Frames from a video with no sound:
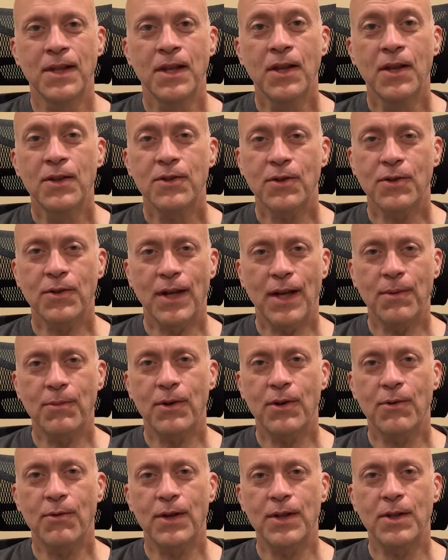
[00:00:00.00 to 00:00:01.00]
So now I'm going
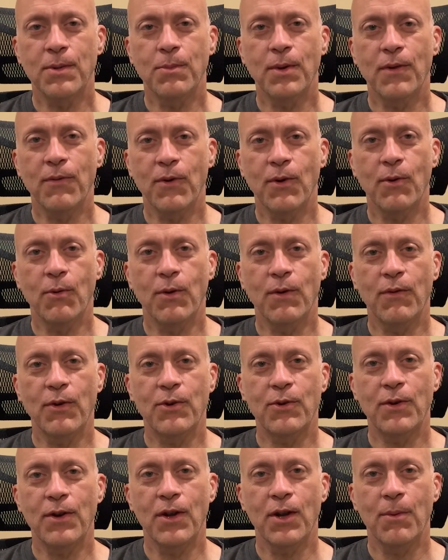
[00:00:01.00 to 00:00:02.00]
to rate the Buffalo River
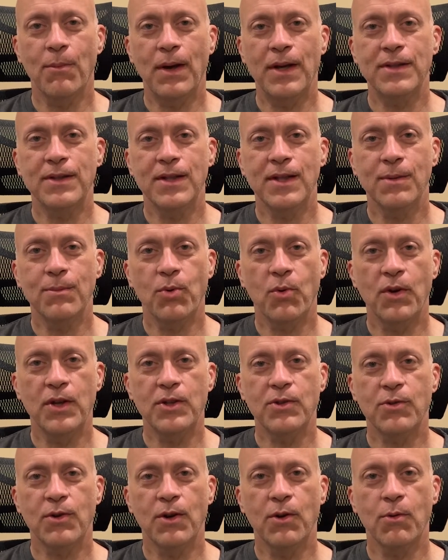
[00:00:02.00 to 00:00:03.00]
Trail on my 10-point
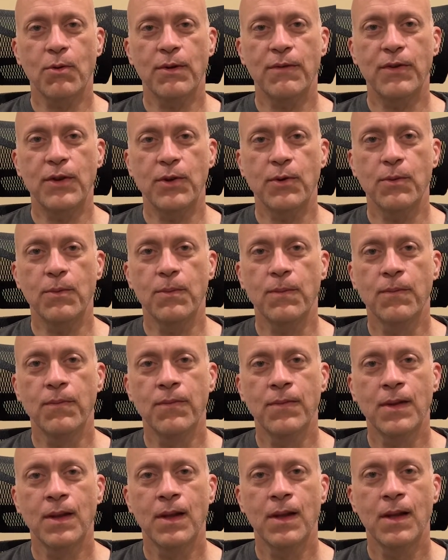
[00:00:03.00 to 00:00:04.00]
trail review.
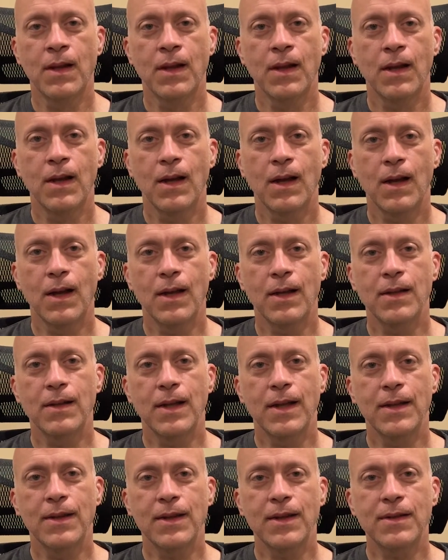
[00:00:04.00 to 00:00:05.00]

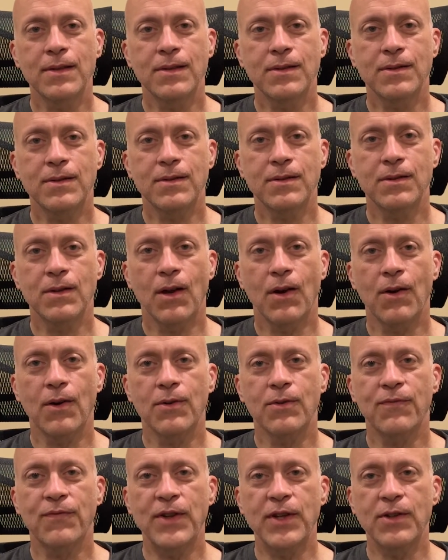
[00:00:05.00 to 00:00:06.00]
And these are
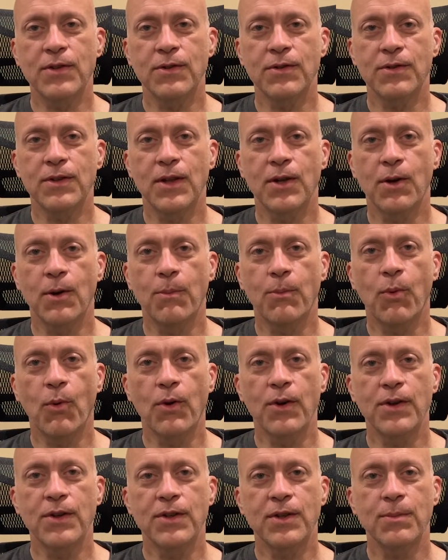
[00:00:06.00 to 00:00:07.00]
features that are
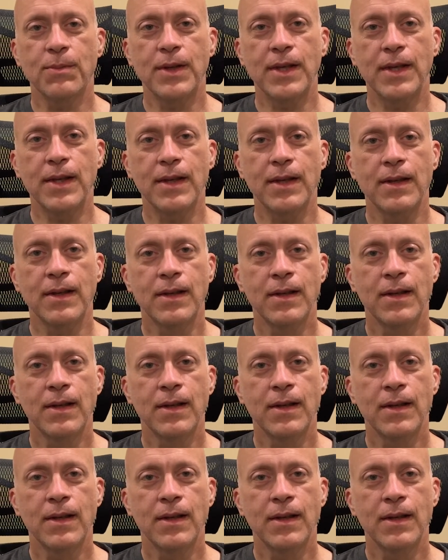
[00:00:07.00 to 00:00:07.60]
important to me.